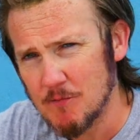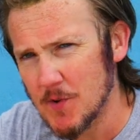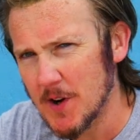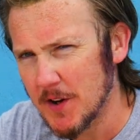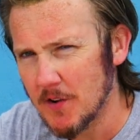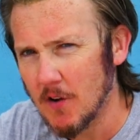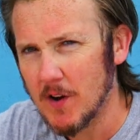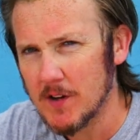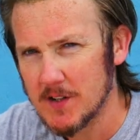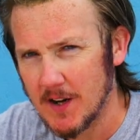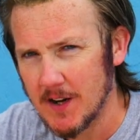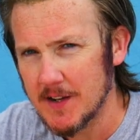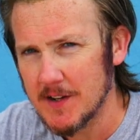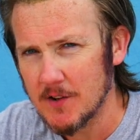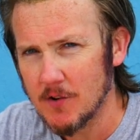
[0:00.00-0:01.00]
A really nice,
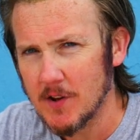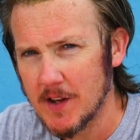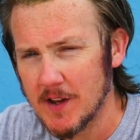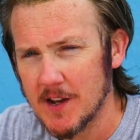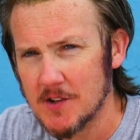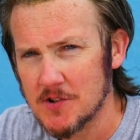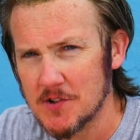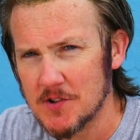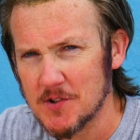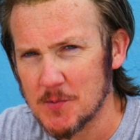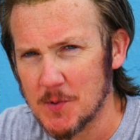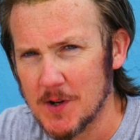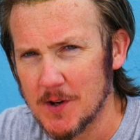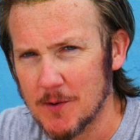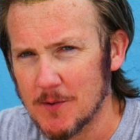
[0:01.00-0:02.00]
clean looking kitchen as
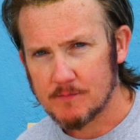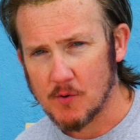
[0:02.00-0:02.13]
well.